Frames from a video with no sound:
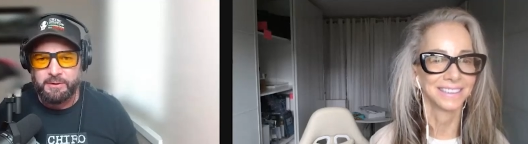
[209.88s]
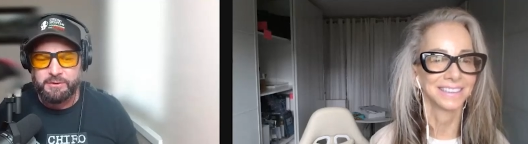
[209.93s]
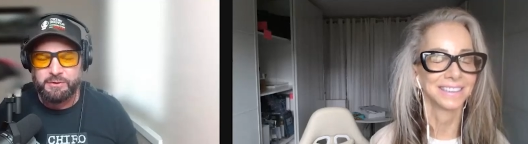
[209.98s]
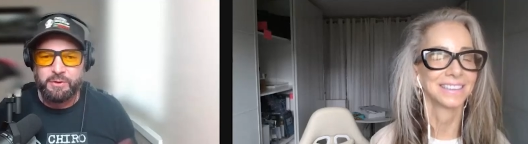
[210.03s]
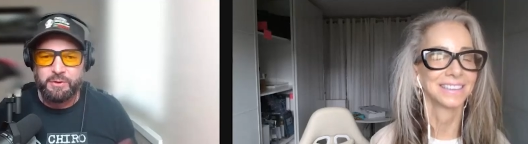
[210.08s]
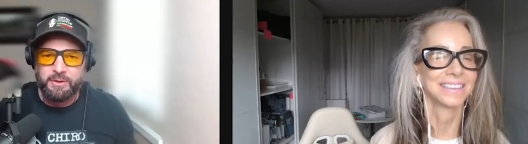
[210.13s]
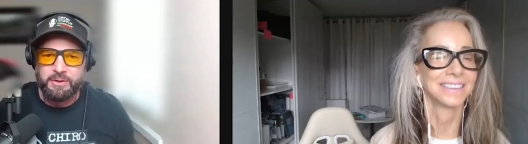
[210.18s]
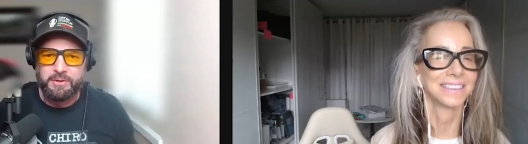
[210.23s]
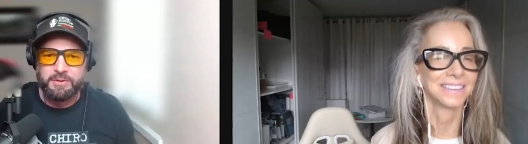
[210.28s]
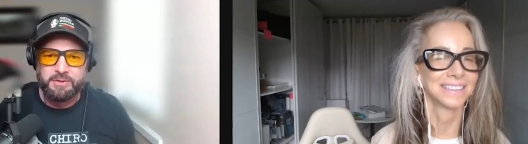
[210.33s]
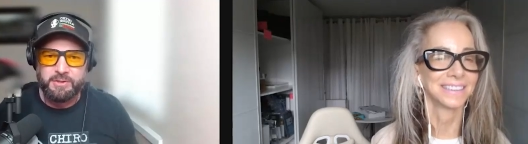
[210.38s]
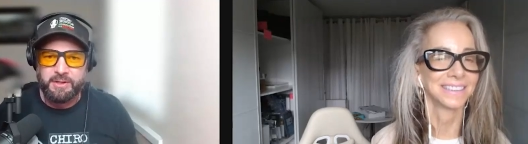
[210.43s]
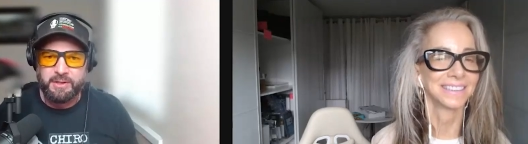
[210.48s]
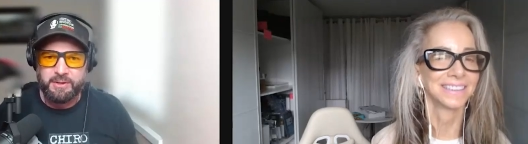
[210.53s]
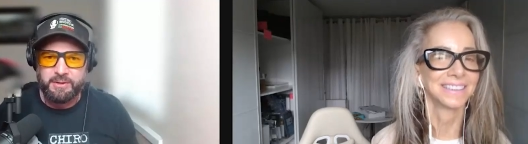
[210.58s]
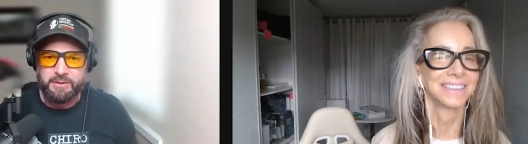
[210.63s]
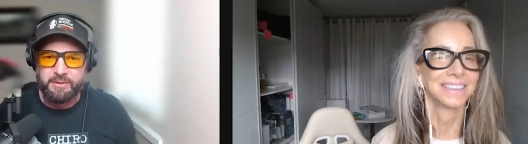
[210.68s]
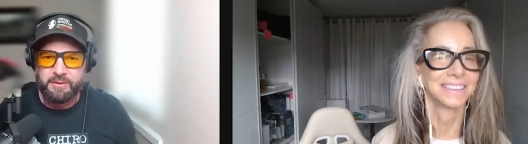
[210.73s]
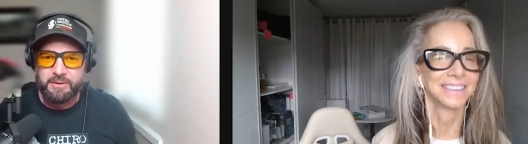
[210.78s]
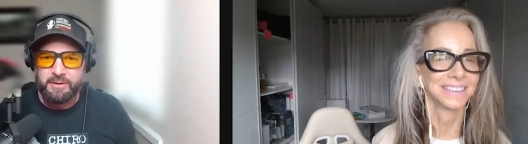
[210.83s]
Speaker 1: two years
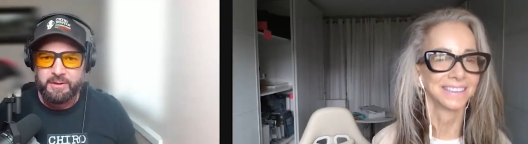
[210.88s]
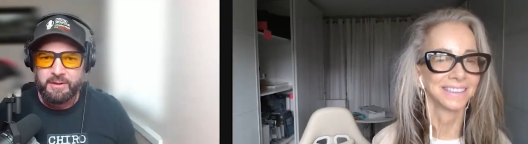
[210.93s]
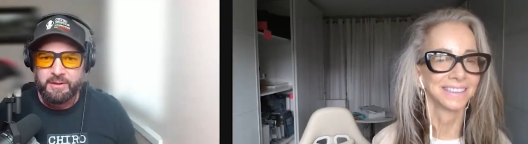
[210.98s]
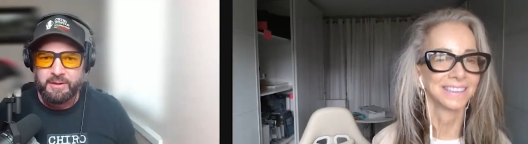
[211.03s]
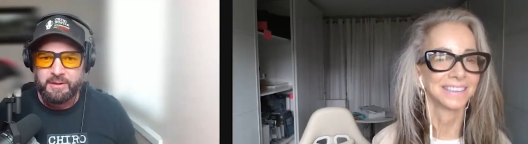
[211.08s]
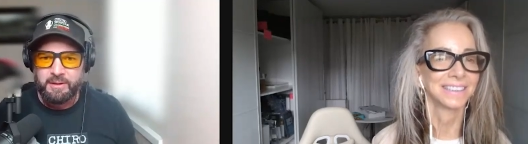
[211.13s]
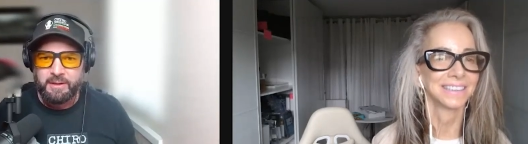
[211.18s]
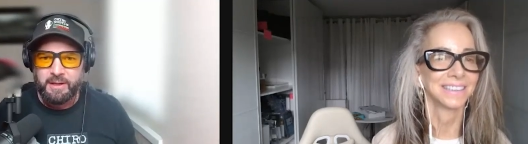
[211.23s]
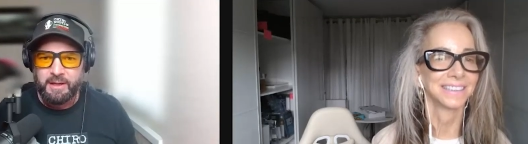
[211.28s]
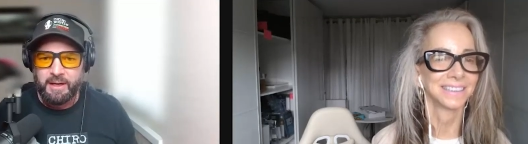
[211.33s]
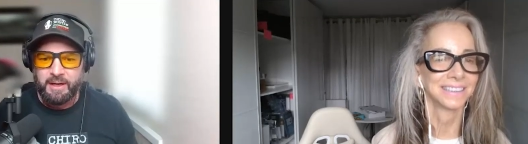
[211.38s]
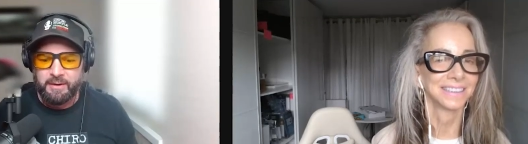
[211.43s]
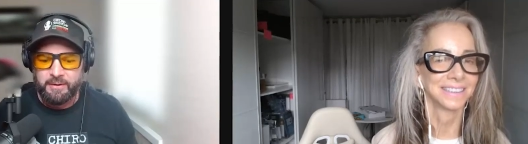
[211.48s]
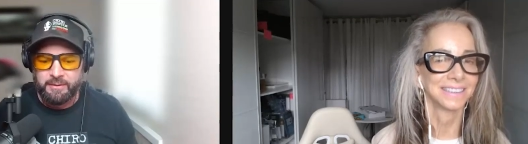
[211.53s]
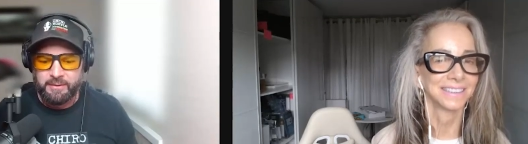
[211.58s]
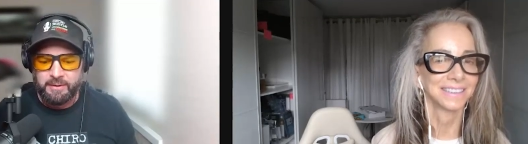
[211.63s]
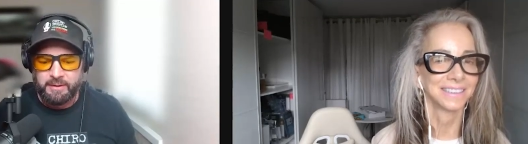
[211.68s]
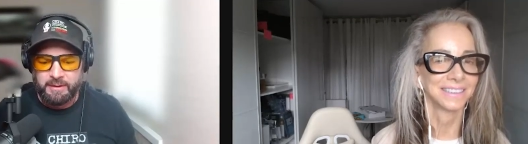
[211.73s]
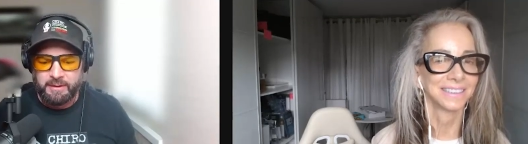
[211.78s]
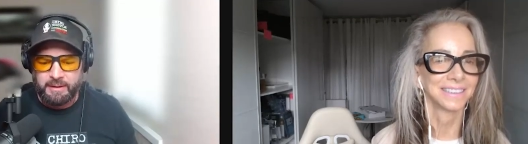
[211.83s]
ago, out
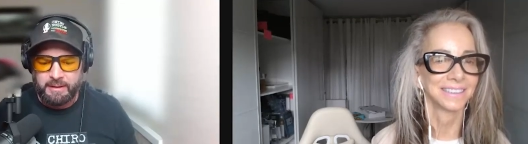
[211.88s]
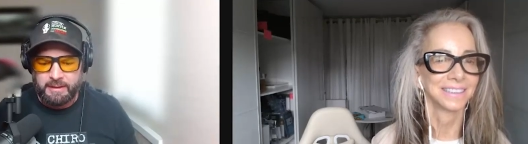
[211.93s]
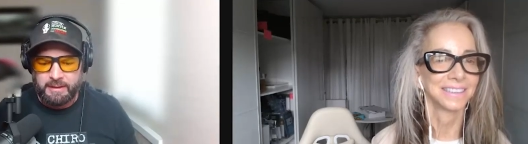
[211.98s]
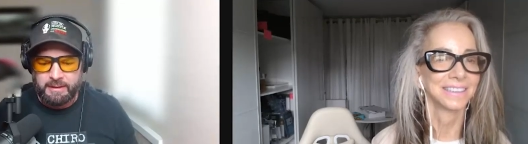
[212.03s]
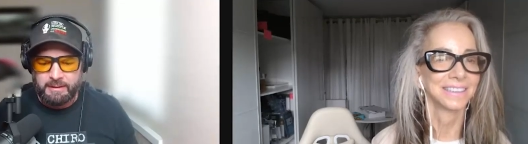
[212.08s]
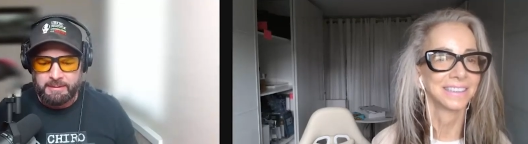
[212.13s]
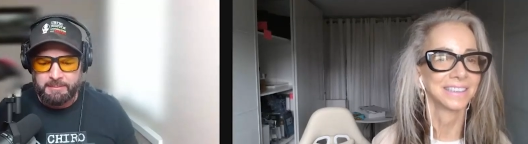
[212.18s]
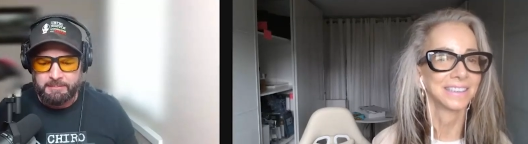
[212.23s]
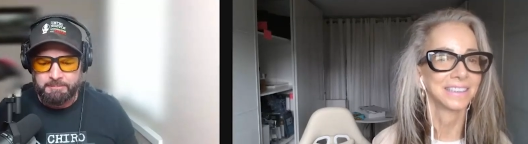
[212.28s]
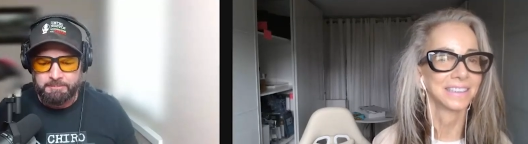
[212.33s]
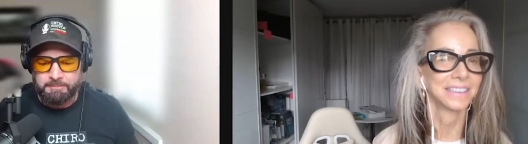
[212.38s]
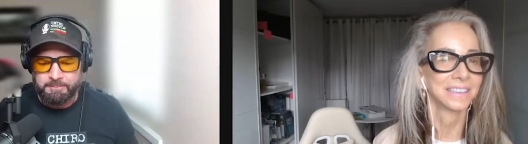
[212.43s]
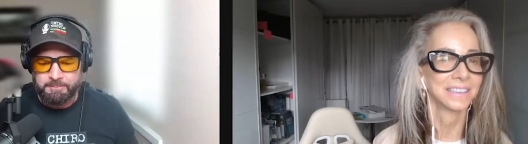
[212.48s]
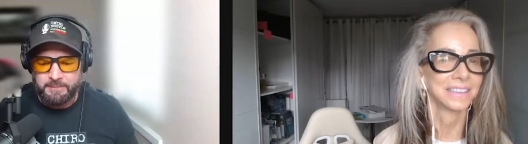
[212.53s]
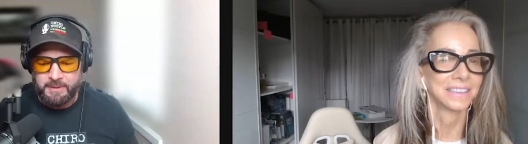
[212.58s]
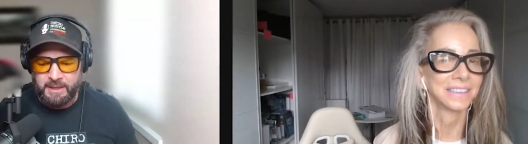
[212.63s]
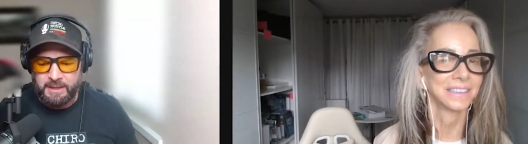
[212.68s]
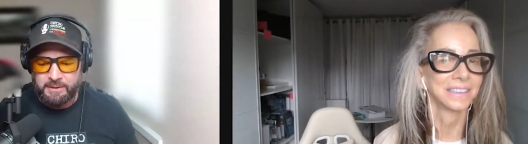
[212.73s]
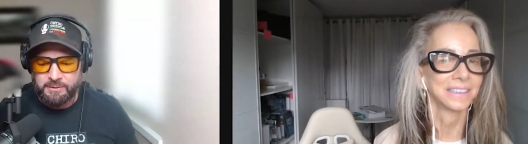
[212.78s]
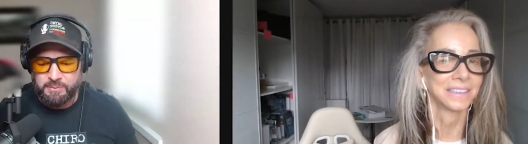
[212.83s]
in um,
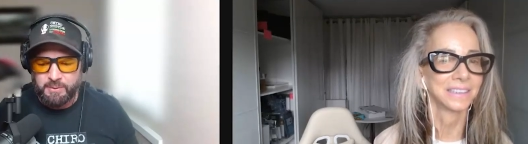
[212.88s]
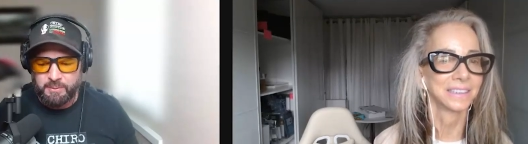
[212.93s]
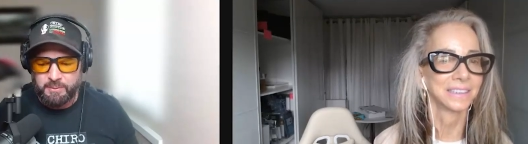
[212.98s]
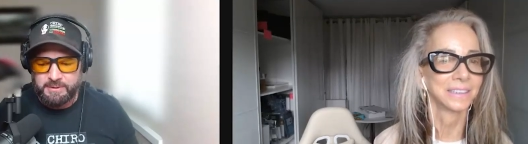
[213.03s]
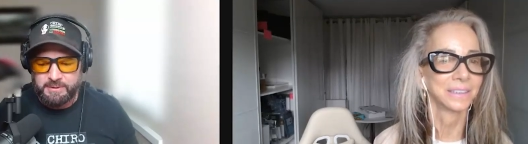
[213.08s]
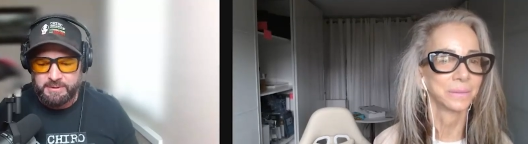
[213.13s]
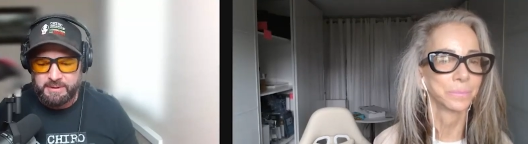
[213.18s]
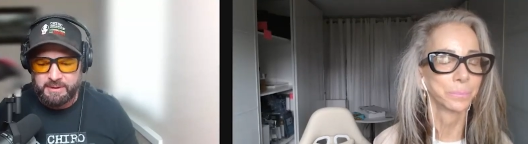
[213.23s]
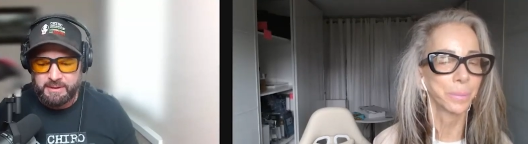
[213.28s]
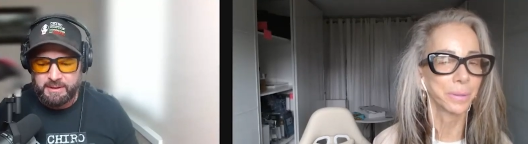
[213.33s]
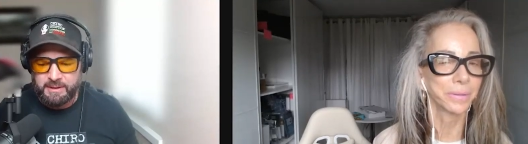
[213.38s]
gosh, where was it? Uh,